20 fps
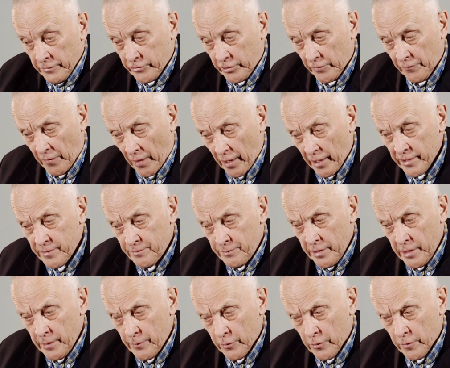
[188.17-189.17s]
divide
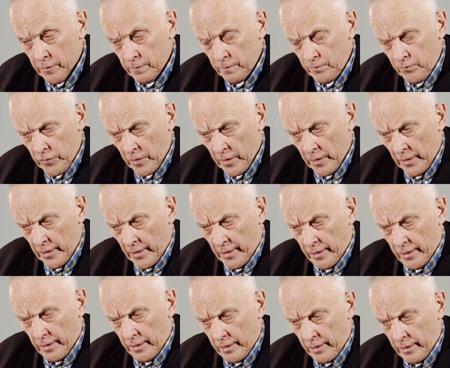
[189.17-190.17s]
people,
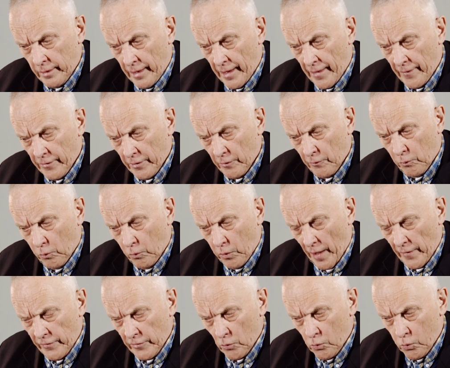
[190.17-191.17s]
and
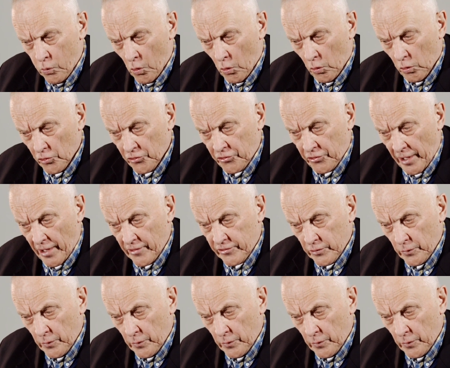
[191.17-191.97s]
the walls, as